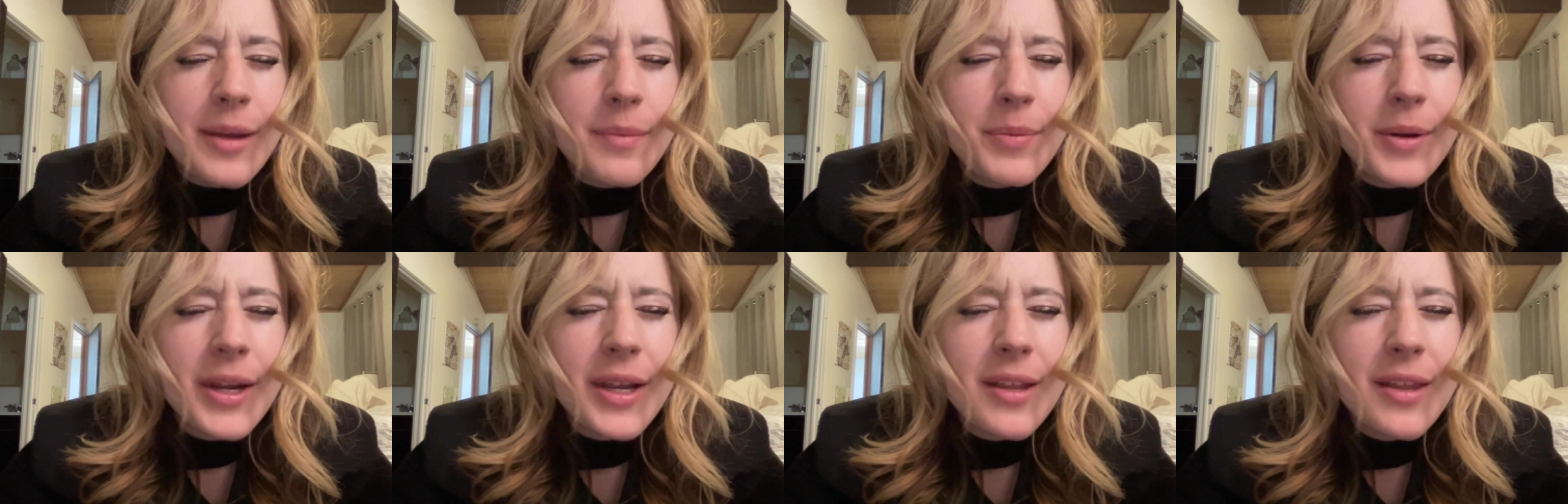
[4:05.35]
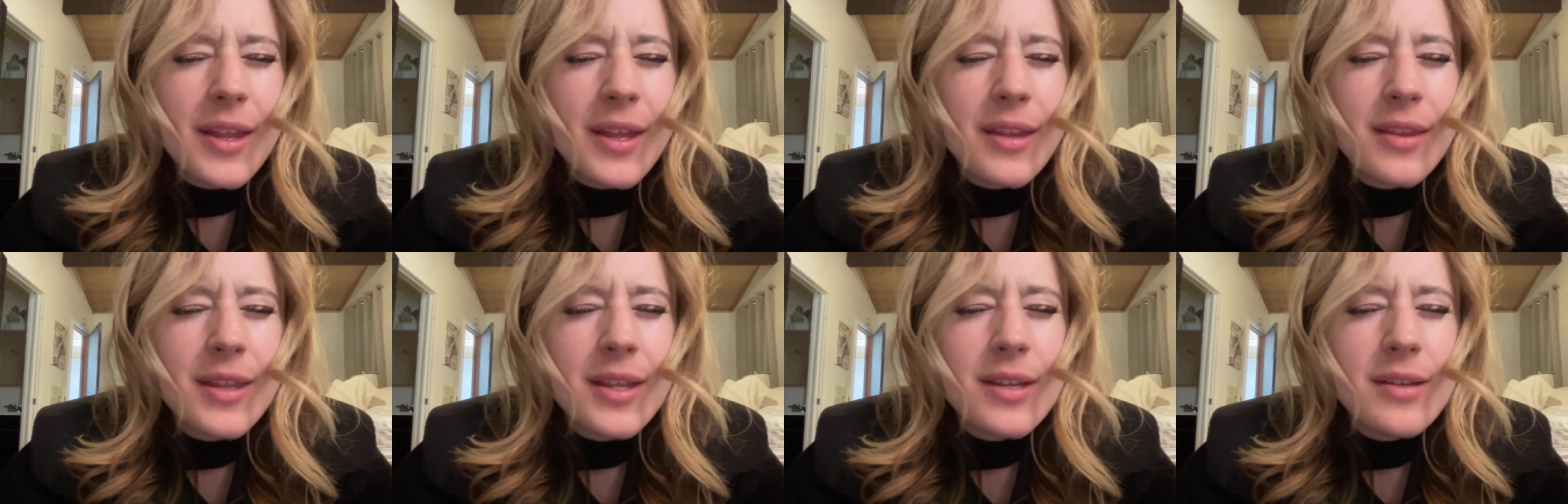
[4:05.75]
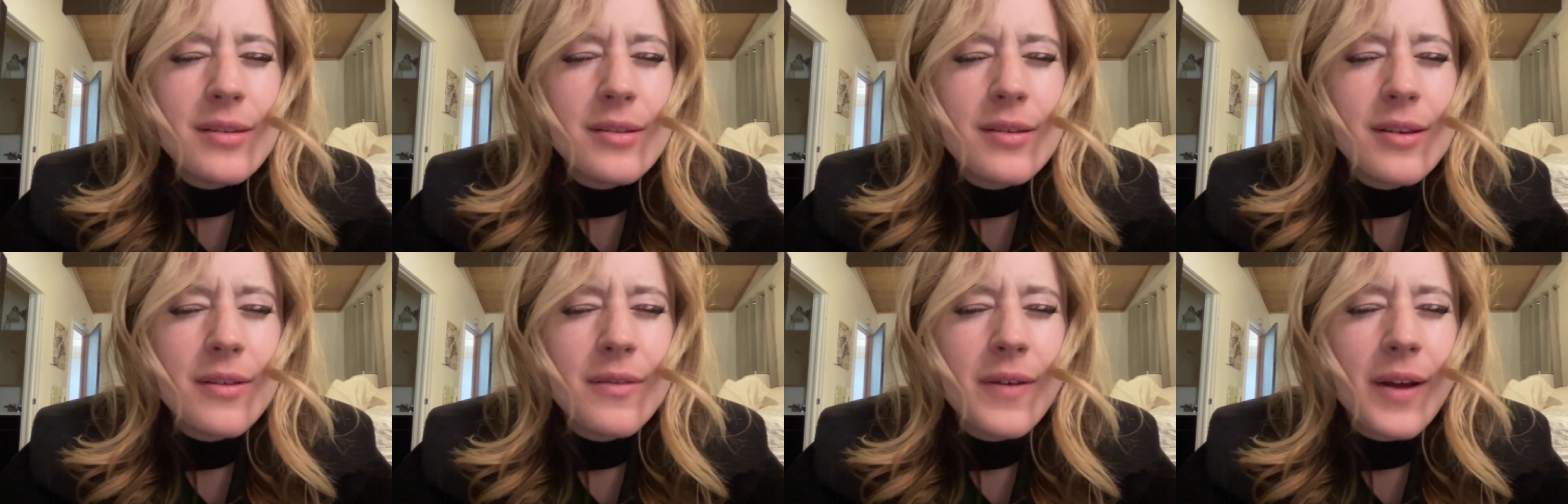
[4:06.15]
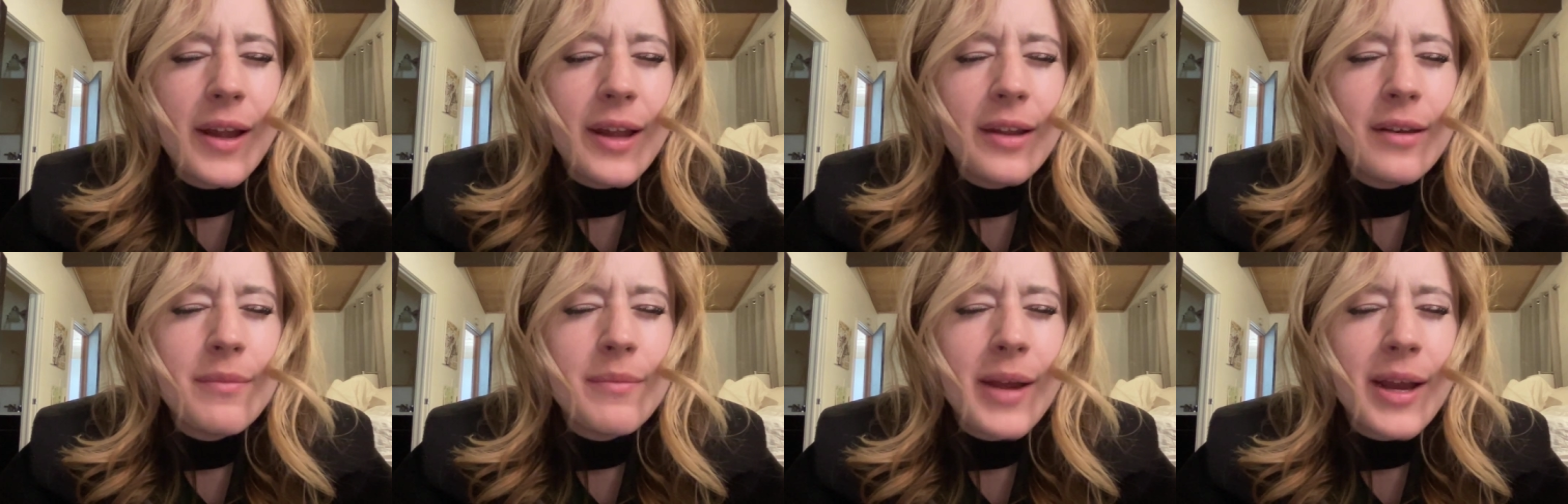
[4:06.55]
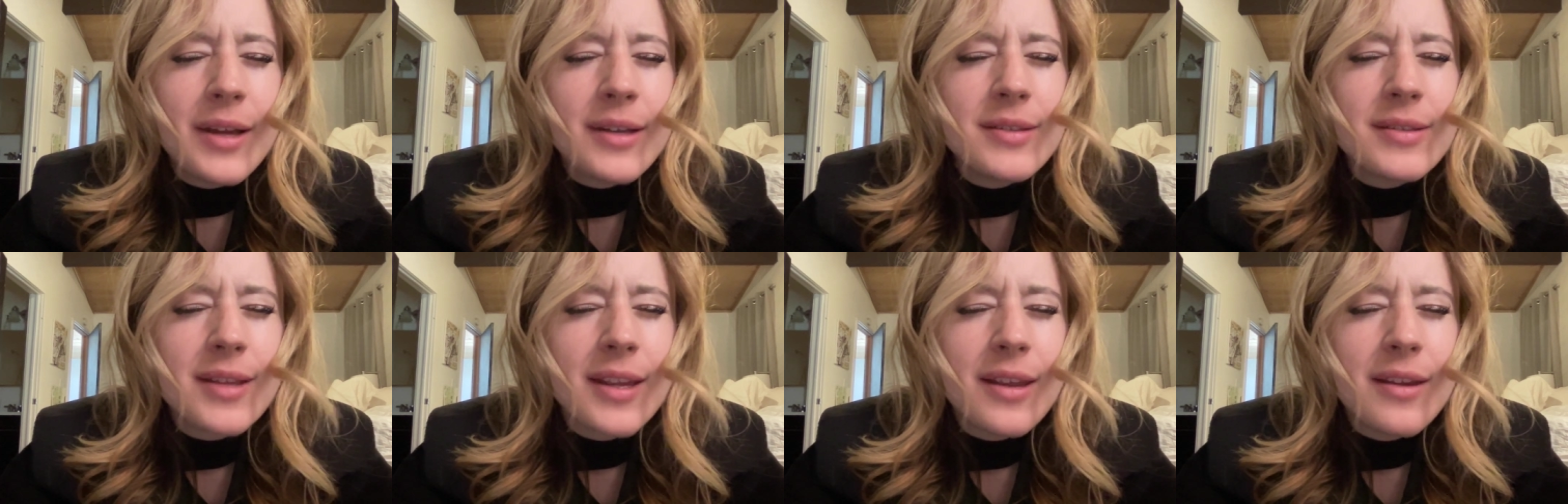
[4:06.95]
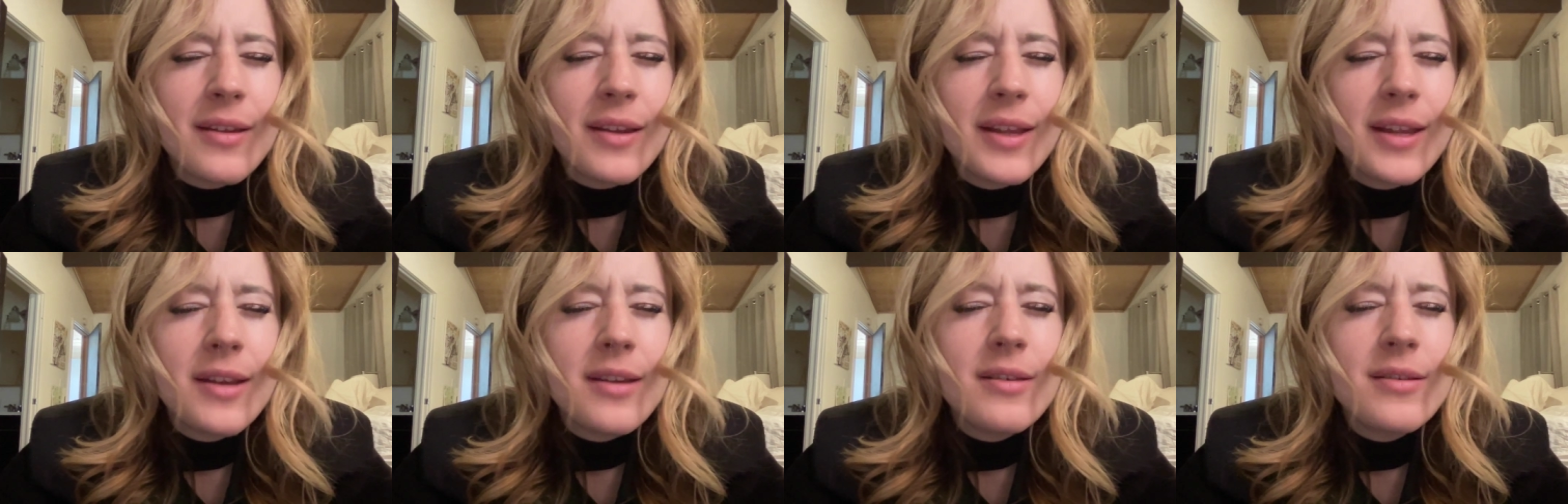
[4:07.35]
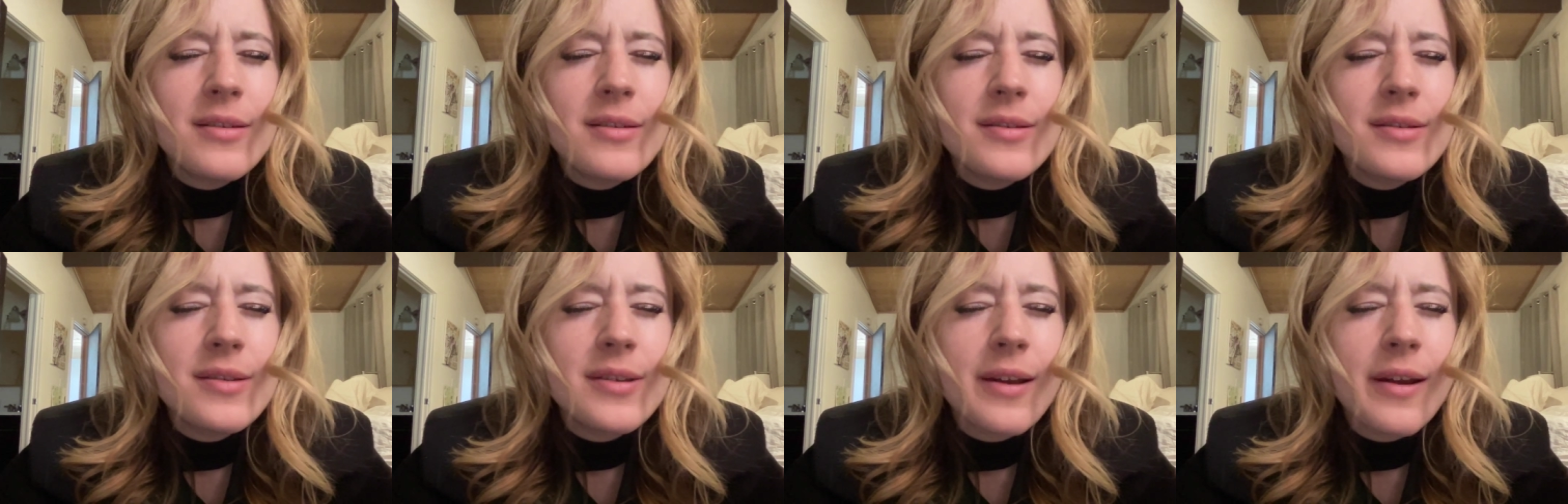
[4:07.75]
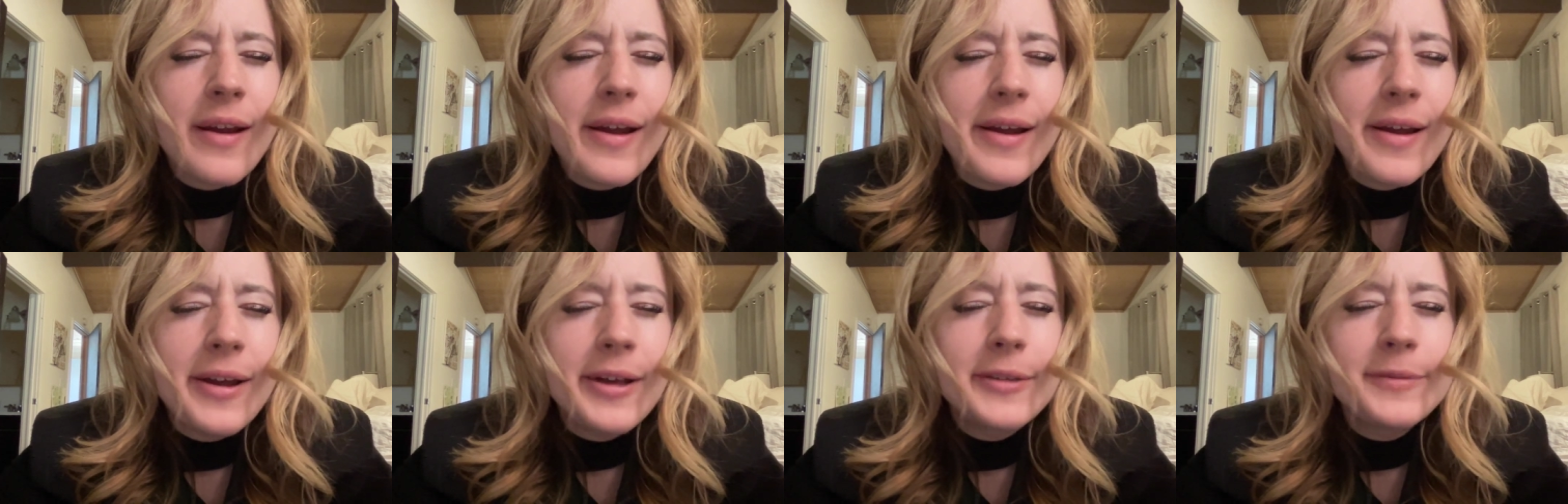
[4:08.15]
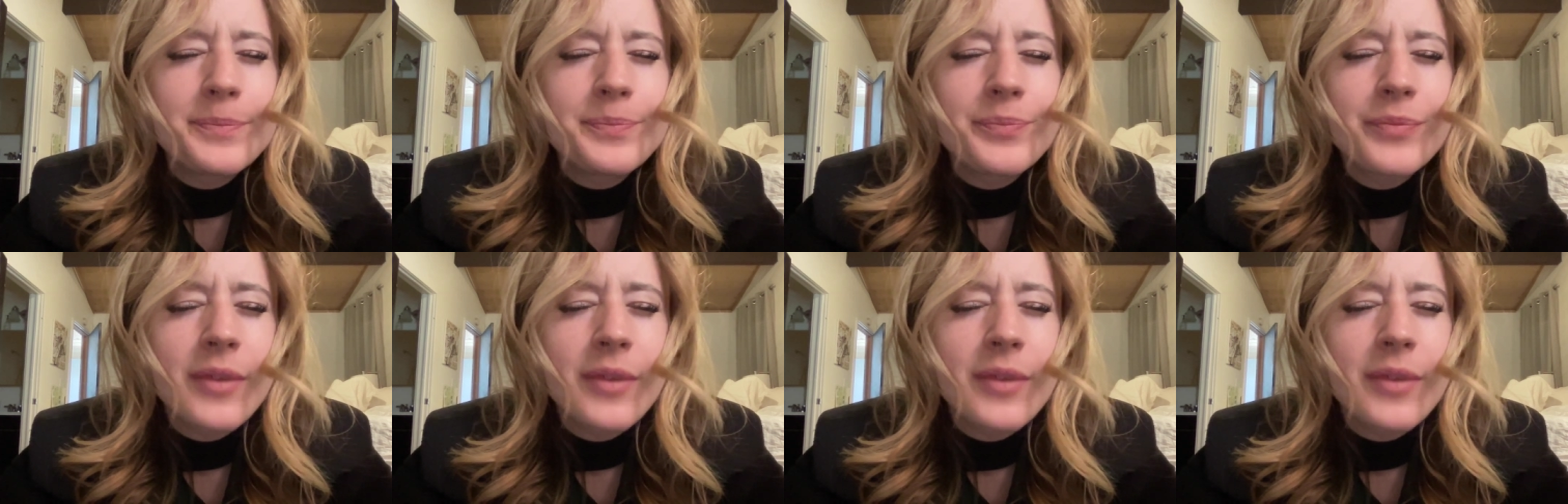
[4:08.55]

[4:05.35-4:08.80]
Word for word: pray that these divine masculines um,